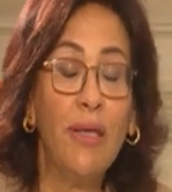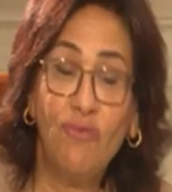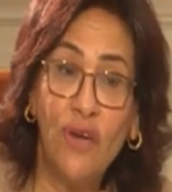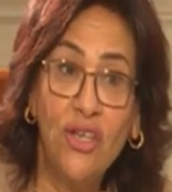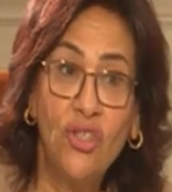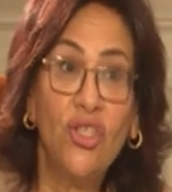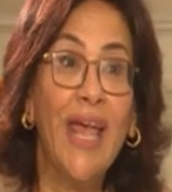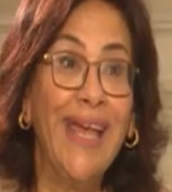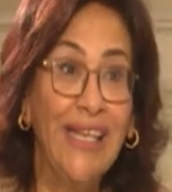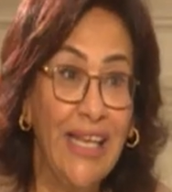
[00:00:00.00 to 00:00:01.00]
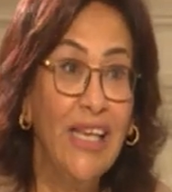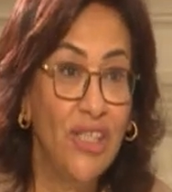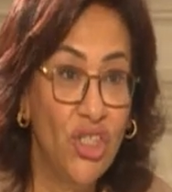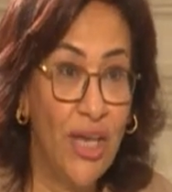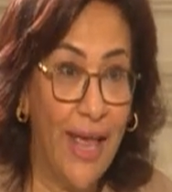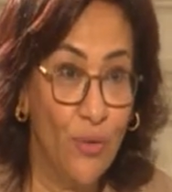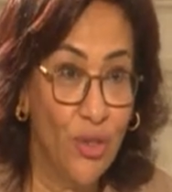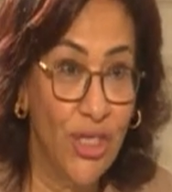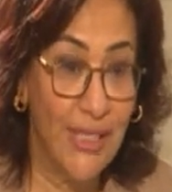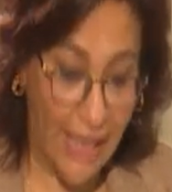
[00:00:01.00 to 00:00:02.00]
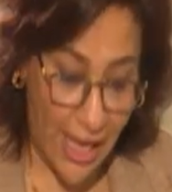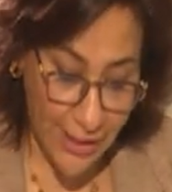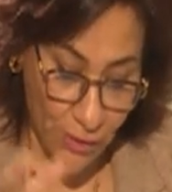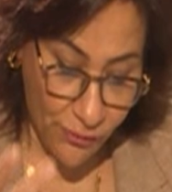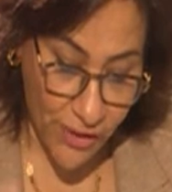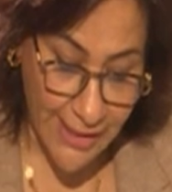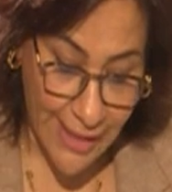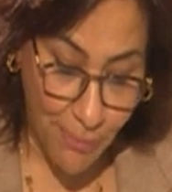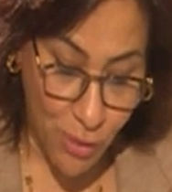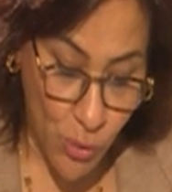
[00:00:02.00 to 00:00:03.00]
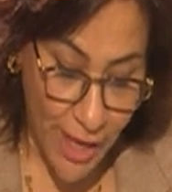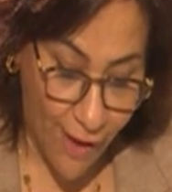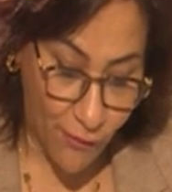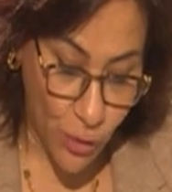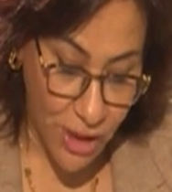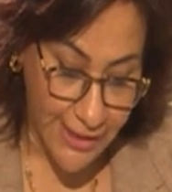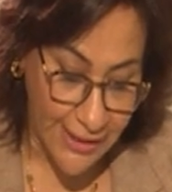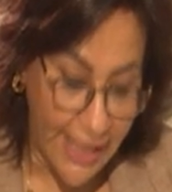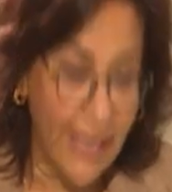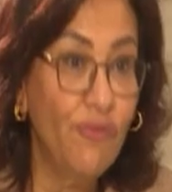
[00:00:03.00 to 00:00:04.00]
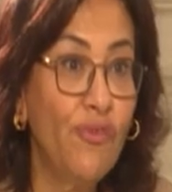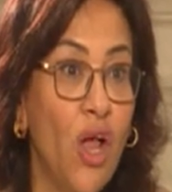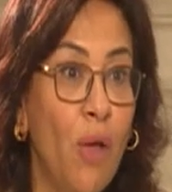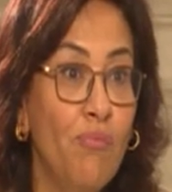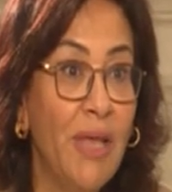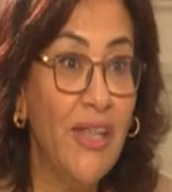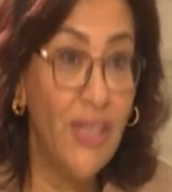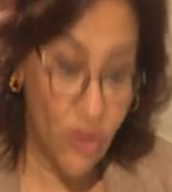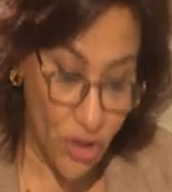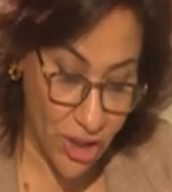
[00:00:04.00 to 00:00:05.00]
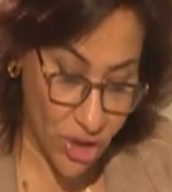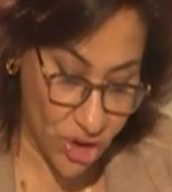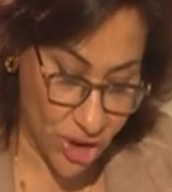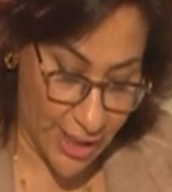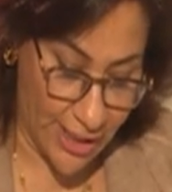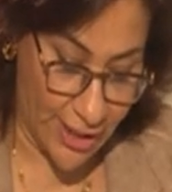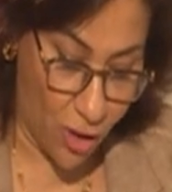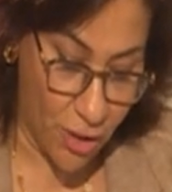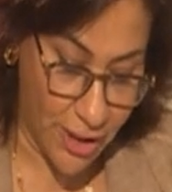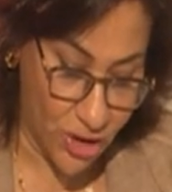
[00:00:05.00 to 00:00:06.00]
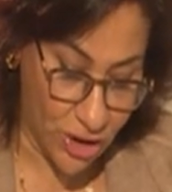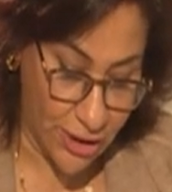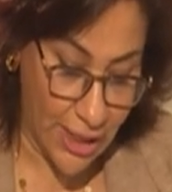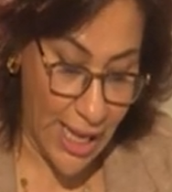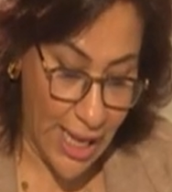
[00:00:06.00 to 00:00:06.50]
French and English languages. So for example, we have words taken from the Turkish origin.